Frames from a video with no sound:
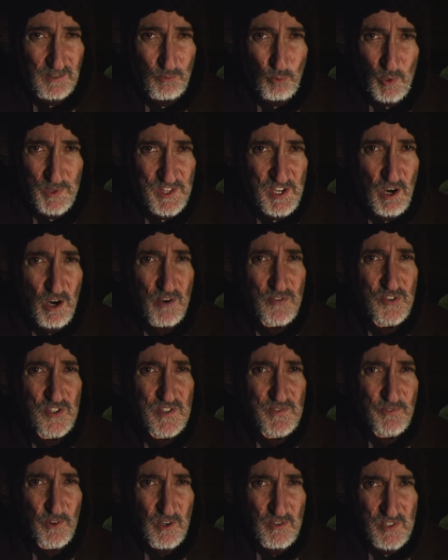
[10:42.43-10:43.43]
when the earth
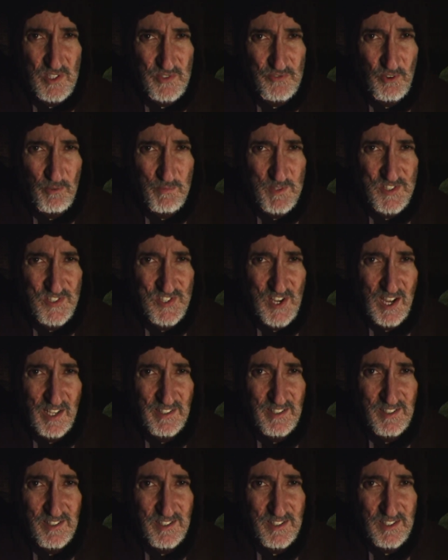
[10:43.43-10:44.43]
is furthest from the
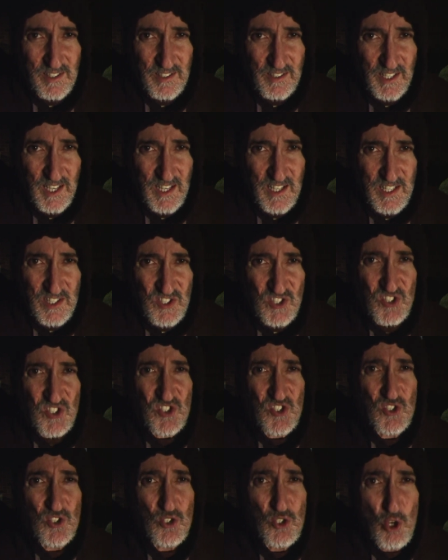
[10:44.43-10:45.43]
sun? Okay? It's
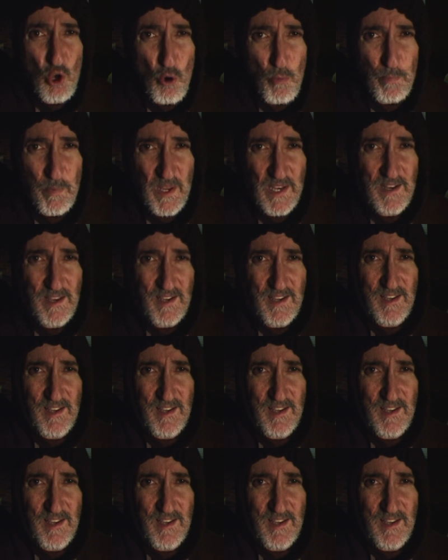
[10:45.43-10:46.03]
stupid.